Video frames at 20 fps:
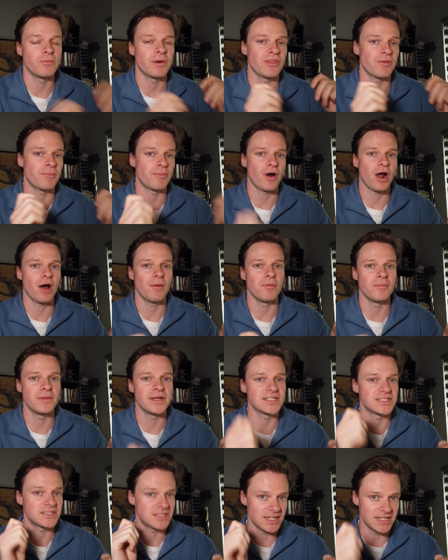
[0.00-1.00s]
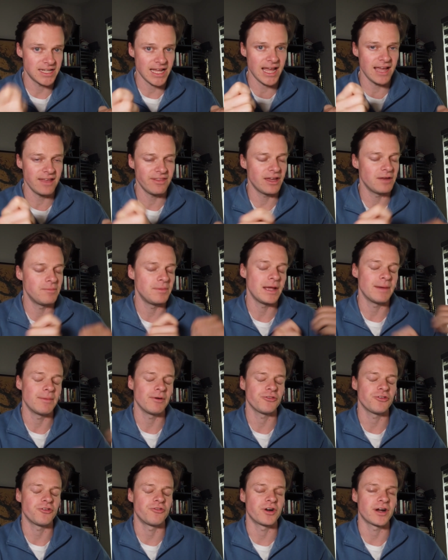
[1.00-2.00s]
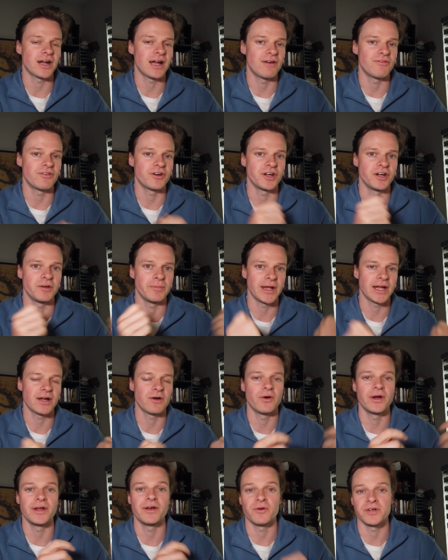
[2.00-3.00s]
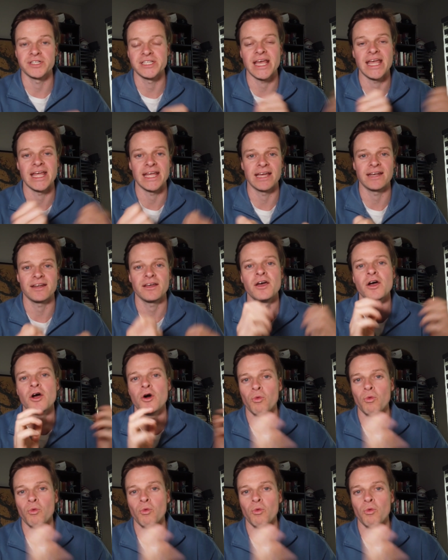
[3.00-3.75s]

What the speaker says: but the problem is today they'd be able to recover your Bitcoin or take it